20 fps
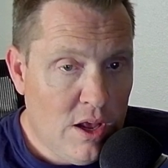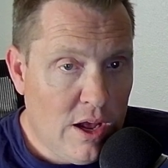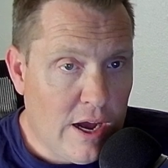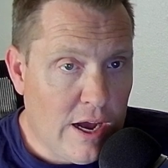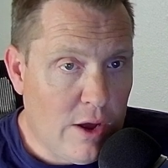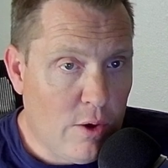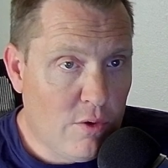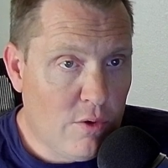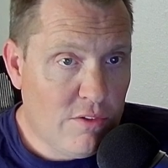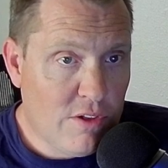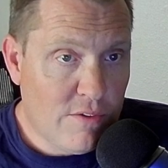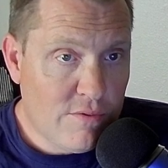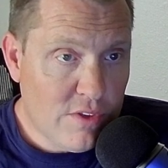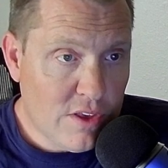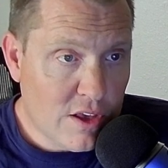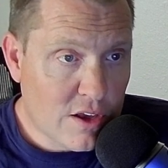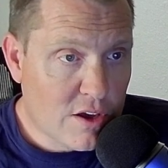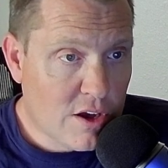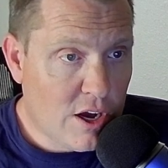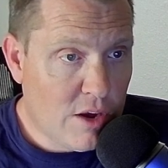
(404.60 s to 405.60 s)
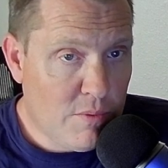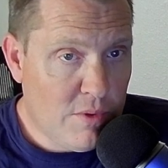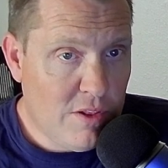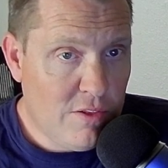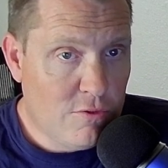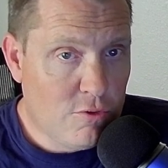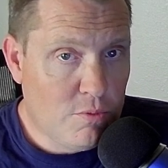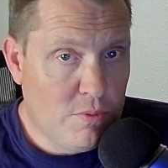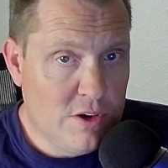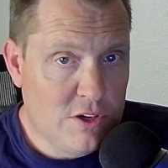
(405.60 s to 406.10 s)
I always love to get comments,
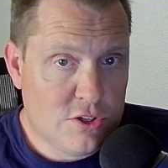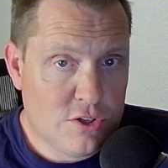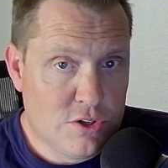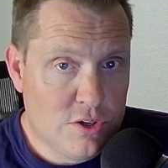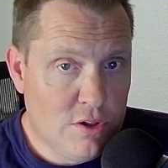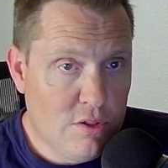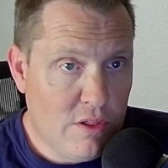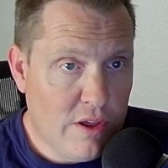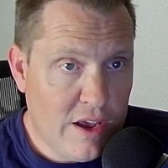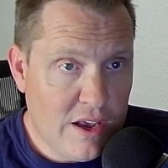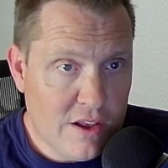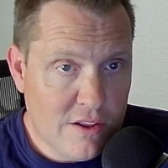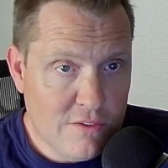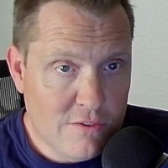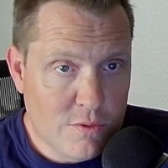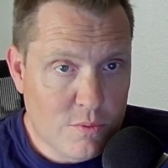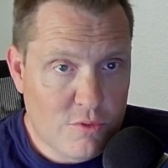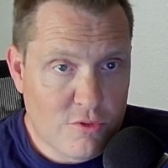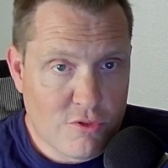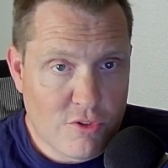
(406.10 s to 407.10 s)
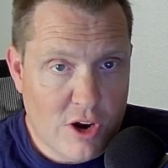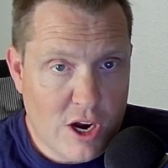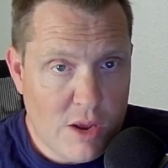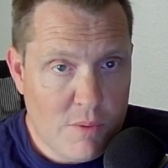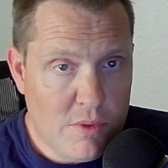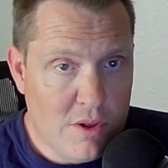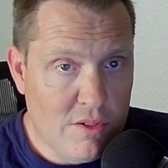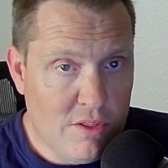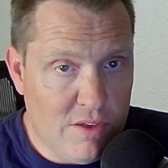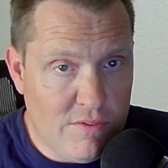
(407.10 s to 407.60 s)
so make sure you like and subscribe
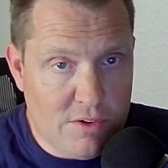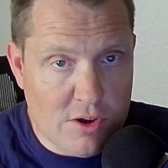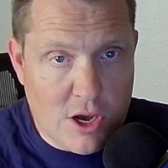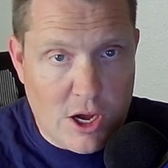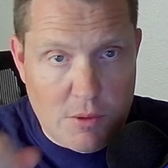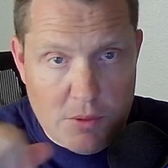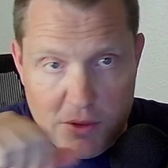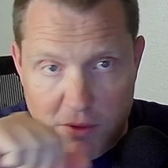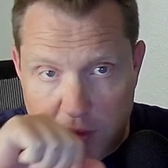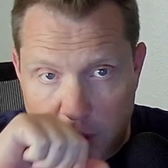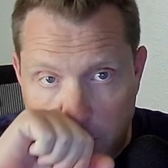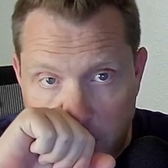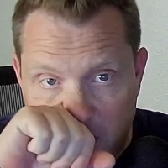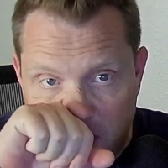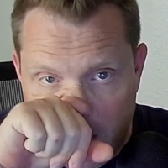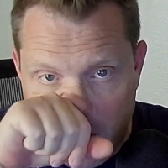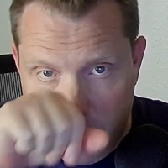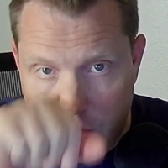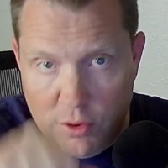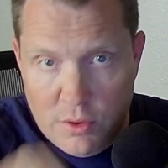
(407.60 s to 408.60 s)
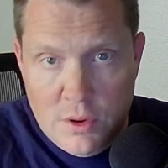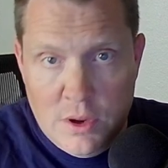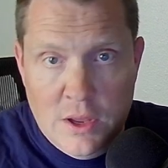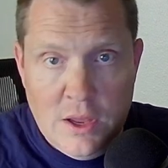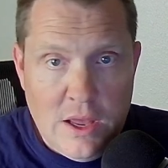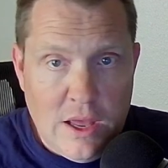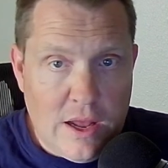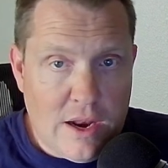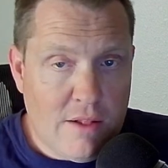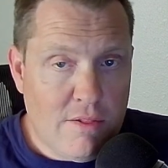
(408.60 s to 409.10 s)
and leave a comment down below.
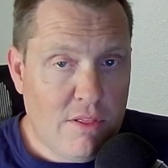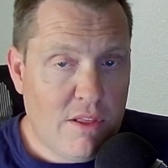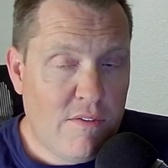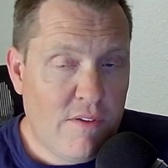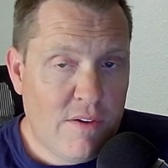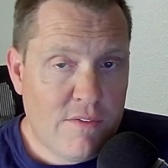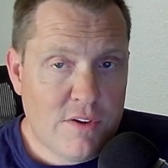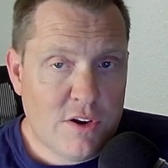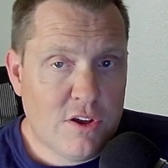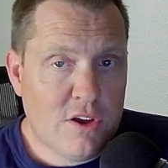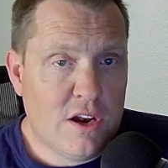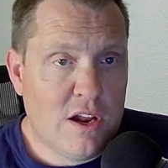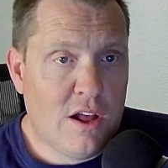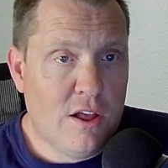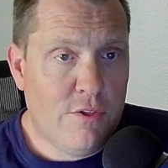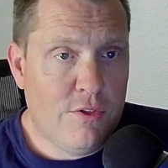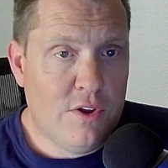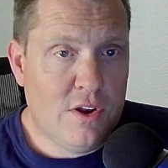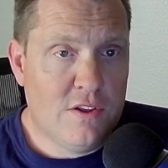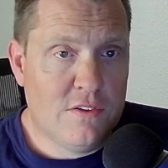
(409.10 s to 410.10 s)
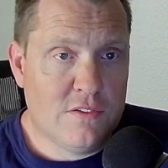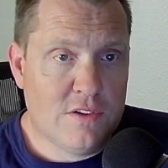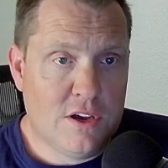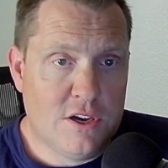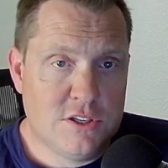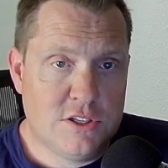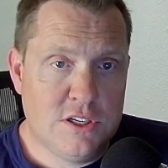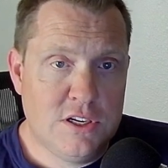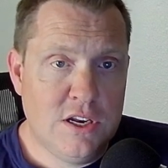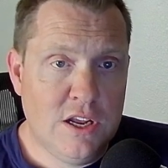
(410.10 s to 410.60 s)
And I love having a good, healthy
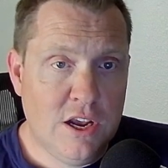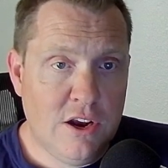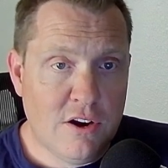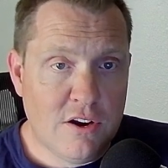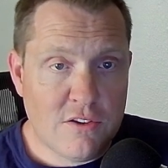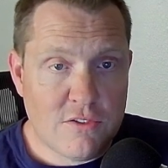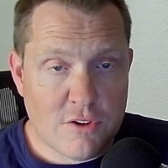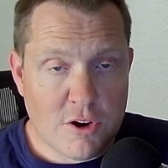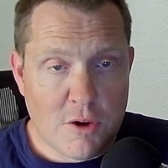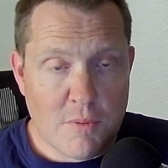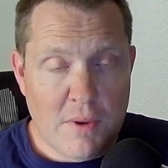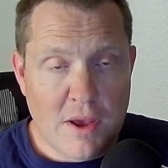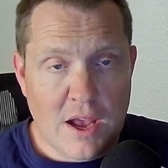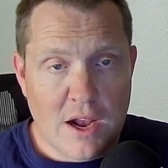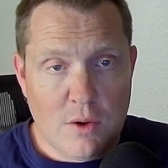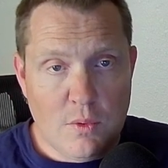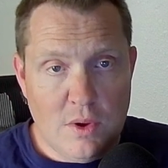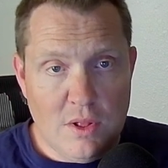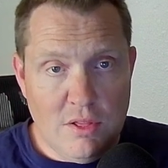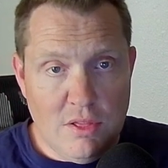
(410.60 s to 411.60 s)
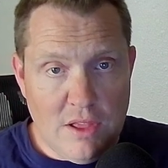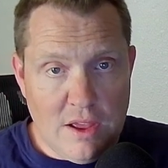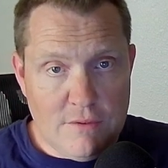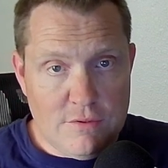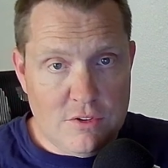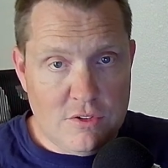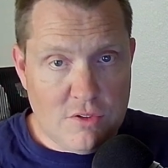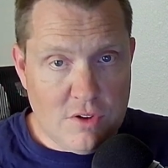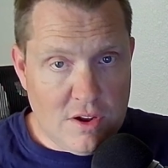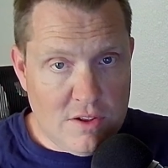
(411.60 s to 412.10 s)
discussion. Here at Startup Hack, we love
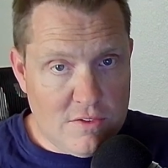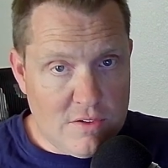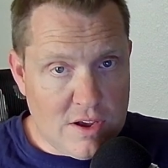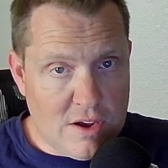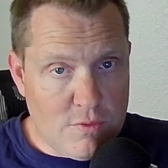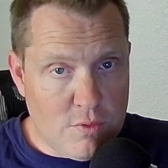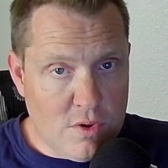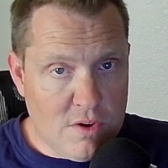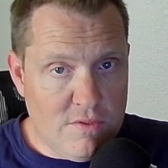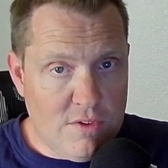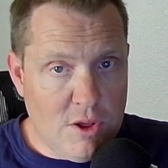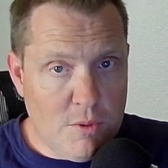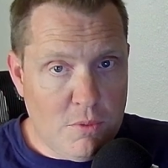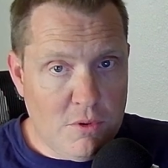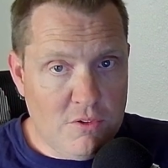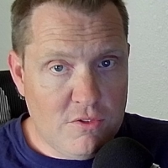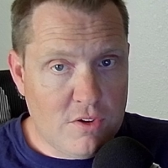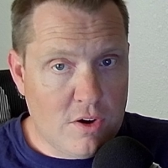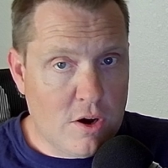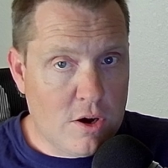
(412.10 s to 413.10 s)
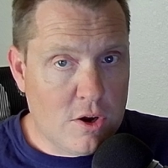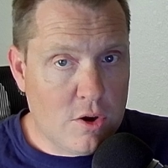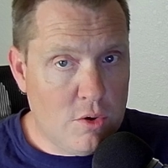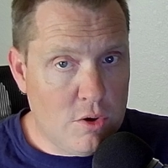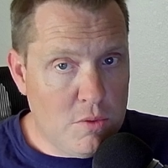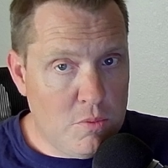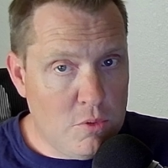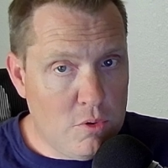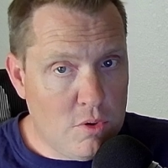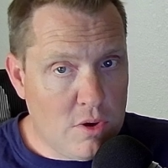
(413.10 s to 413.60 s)
to train software developers in our
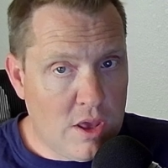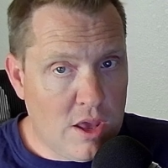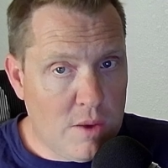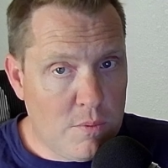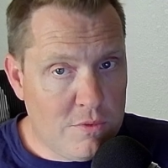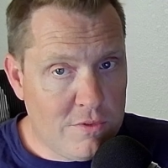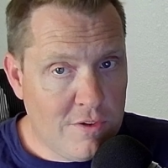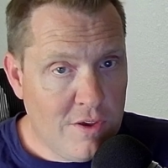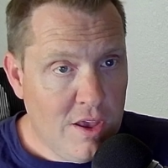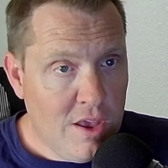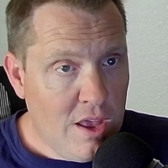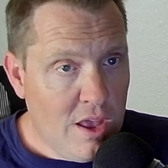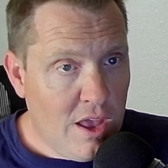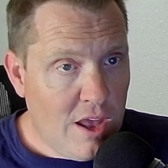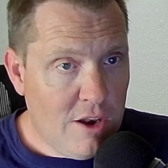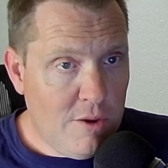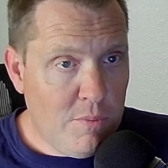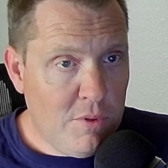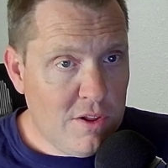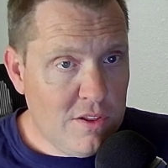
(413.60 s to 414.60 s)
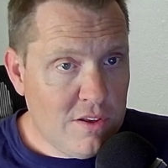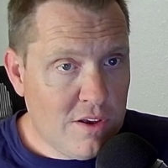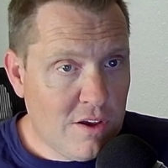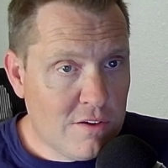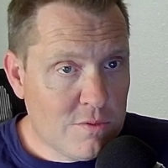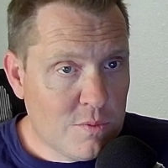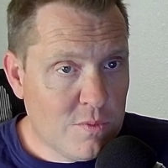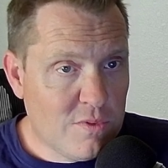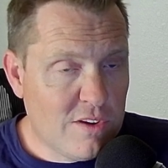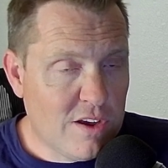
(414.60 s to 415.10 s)
coding boot camps and to build
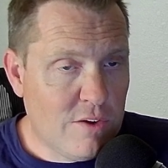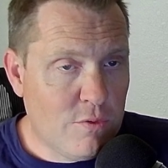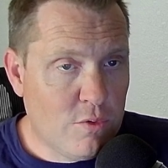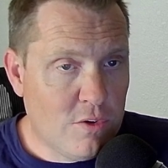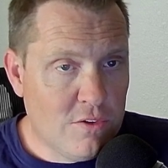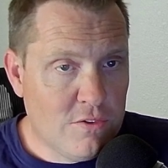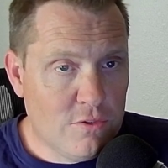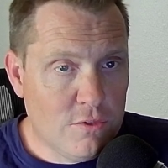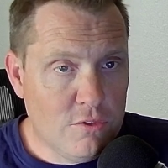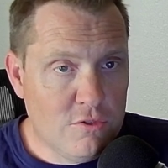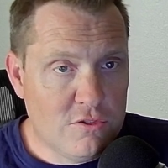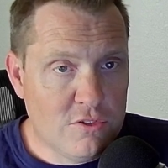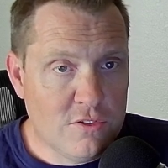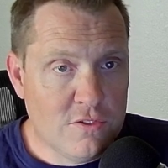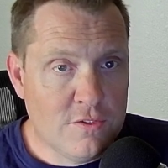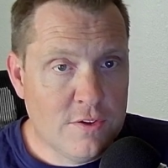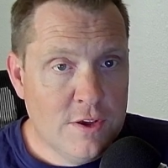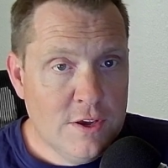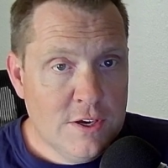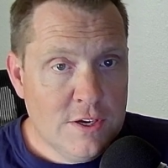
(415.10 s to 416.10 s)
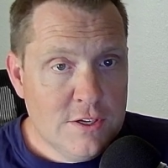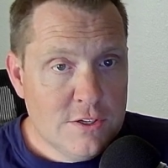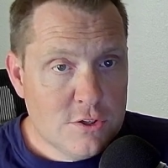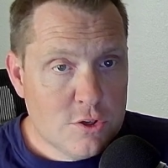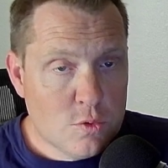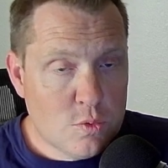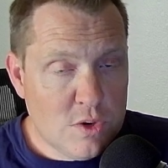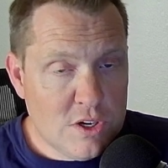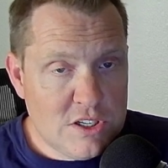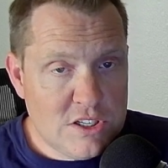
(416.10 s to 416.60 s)
custom software solutions. So
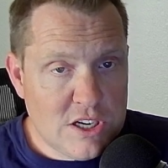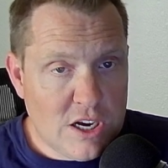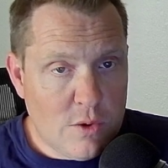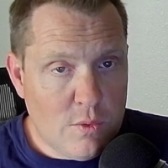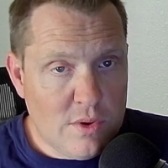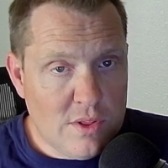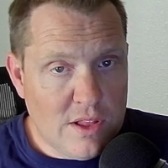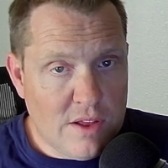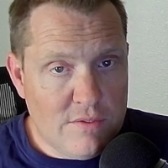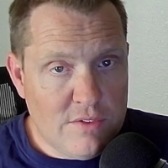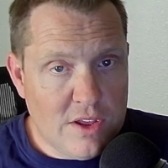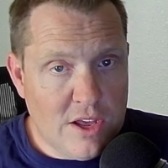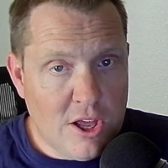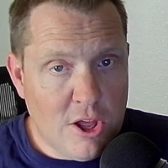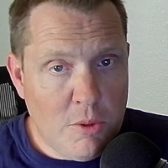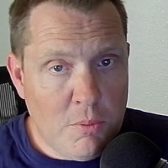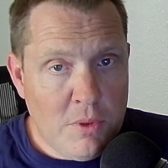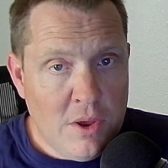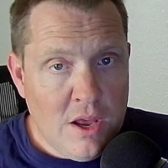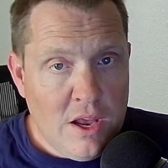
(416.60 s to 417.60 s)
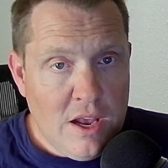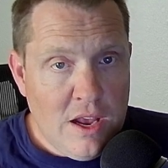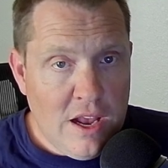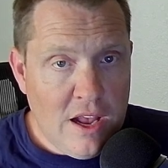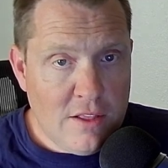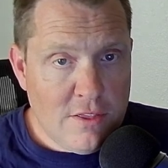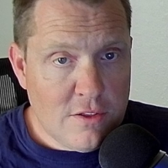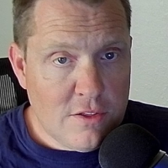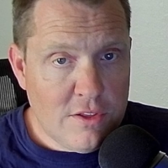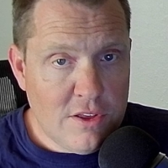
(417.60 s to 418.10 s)
reach out, we'd love to help.
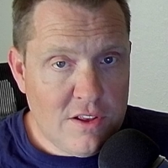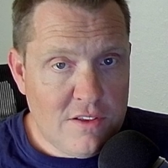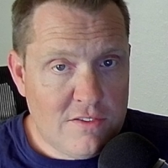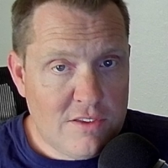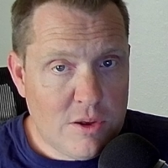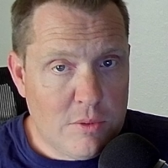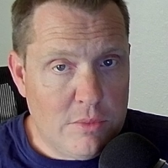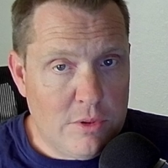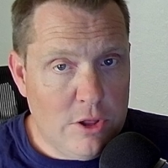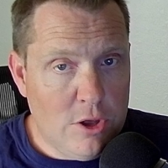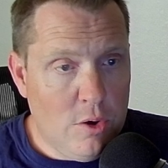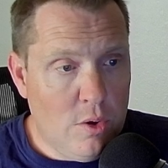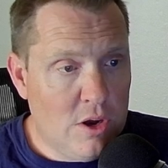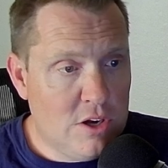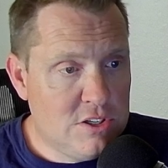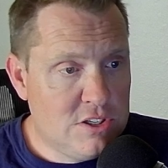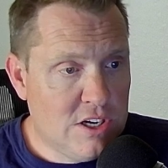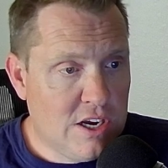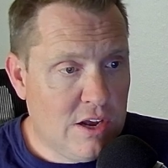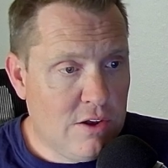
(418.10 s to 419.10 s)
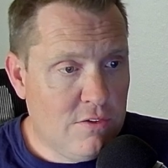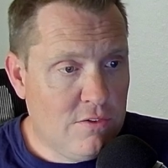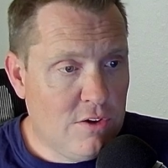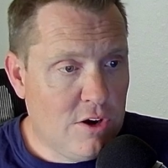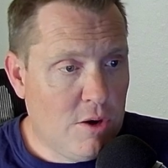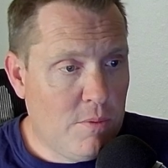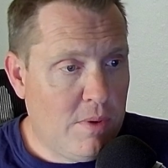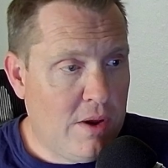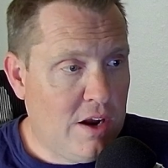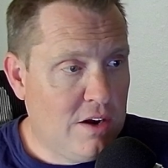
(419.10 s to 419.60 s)
Hit the links down below and check out
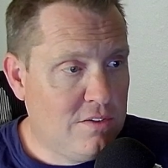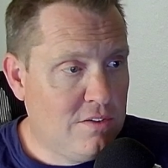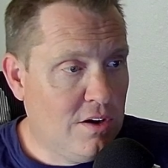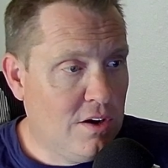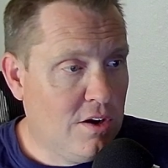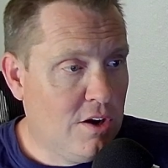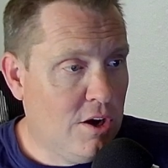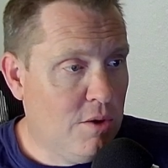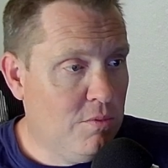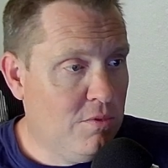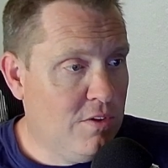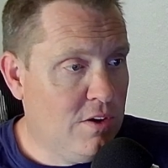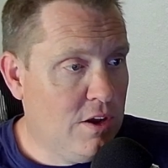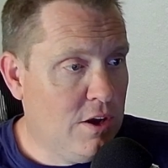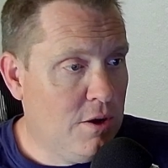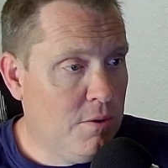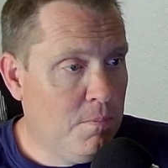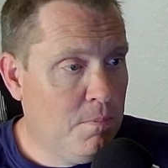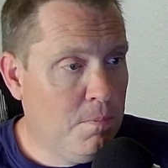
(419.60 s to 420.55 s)
startup hack dot com today.